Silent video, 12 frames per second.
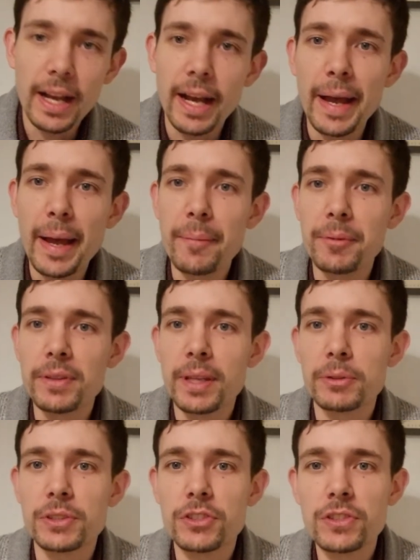Um,
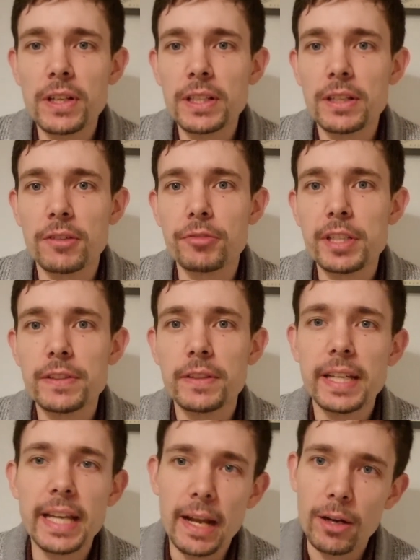there was a study done
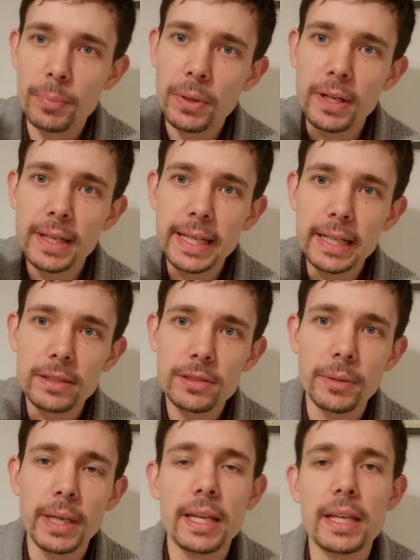recently, and I'll put a link
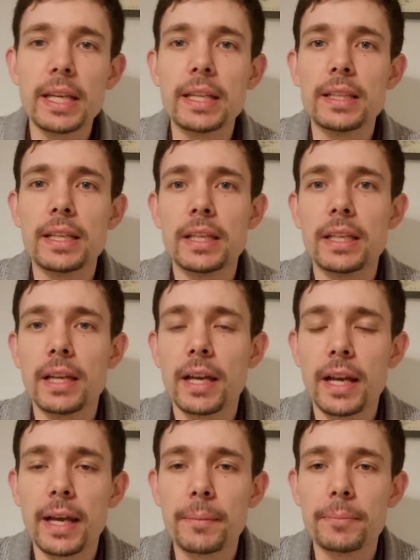to it in the
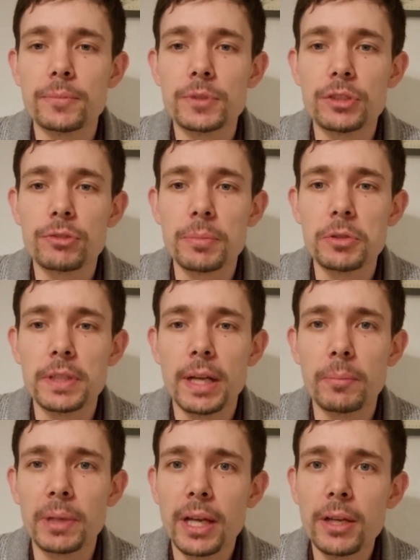um, description
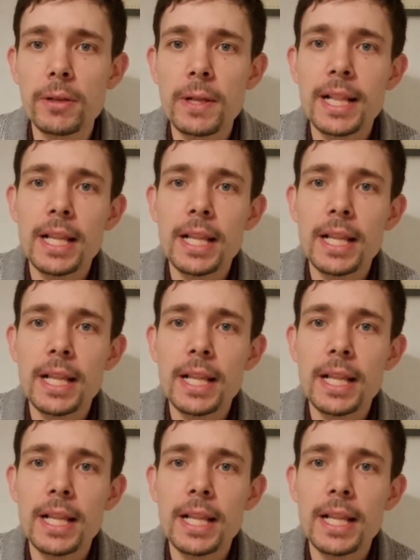down below,